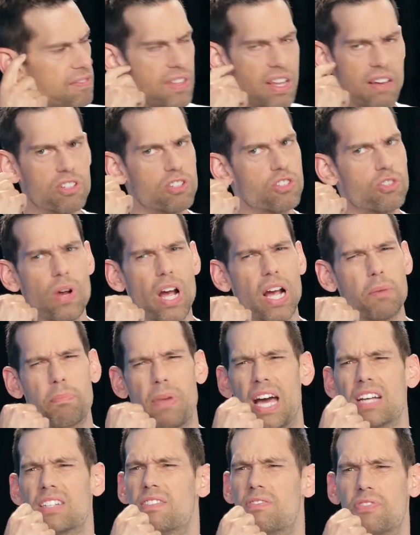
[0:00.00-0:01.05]
I've never tracked
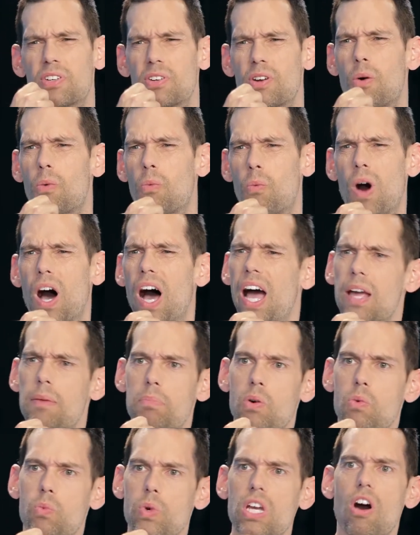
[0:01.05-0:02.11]
back to figure out why,
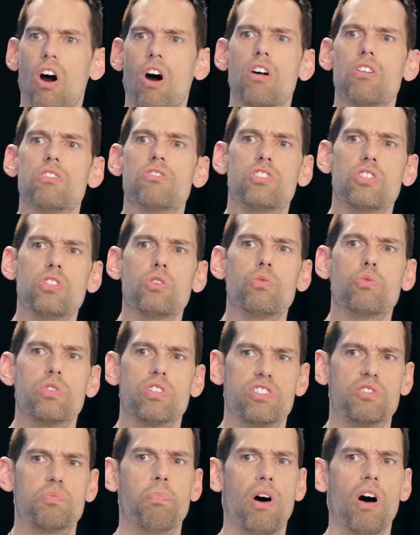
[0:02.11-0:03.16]
but we all do
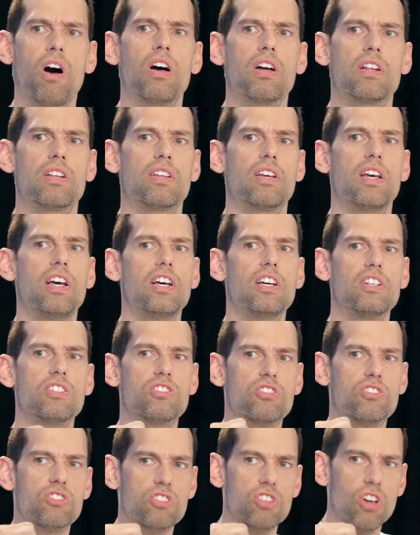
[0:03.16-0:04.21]
respond
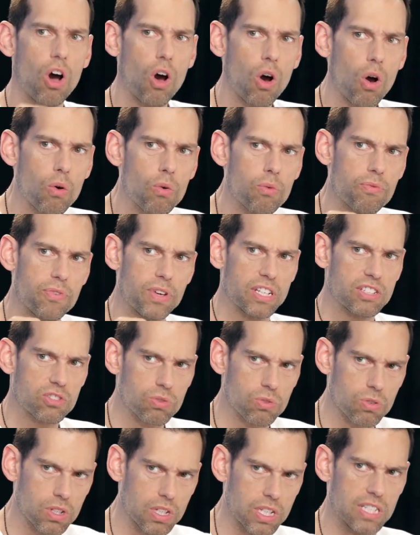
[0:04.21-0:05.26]
so
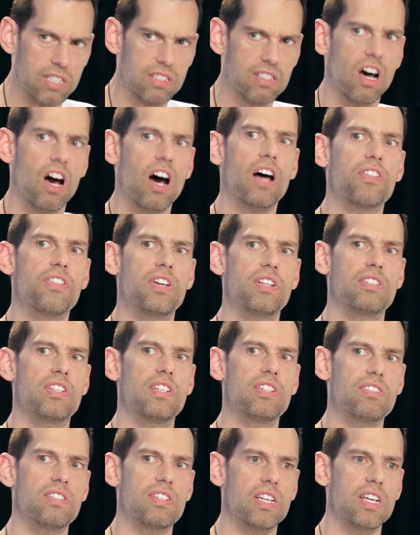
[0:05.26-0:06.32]
viscerally to
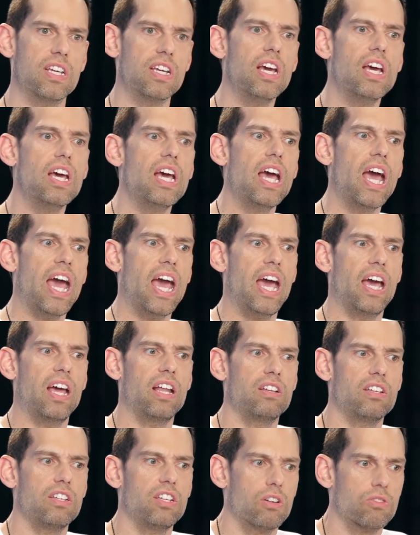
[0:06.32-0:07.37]
authenticity.
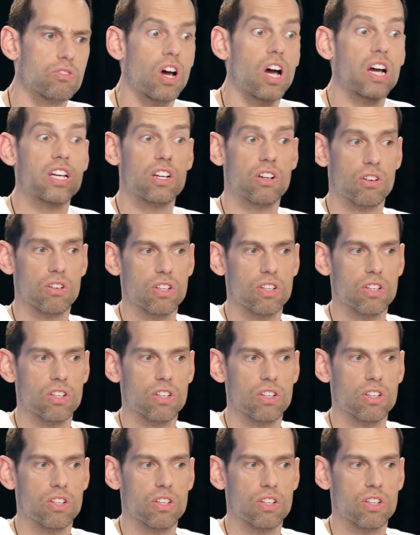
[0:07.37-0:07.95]
And, you know, talking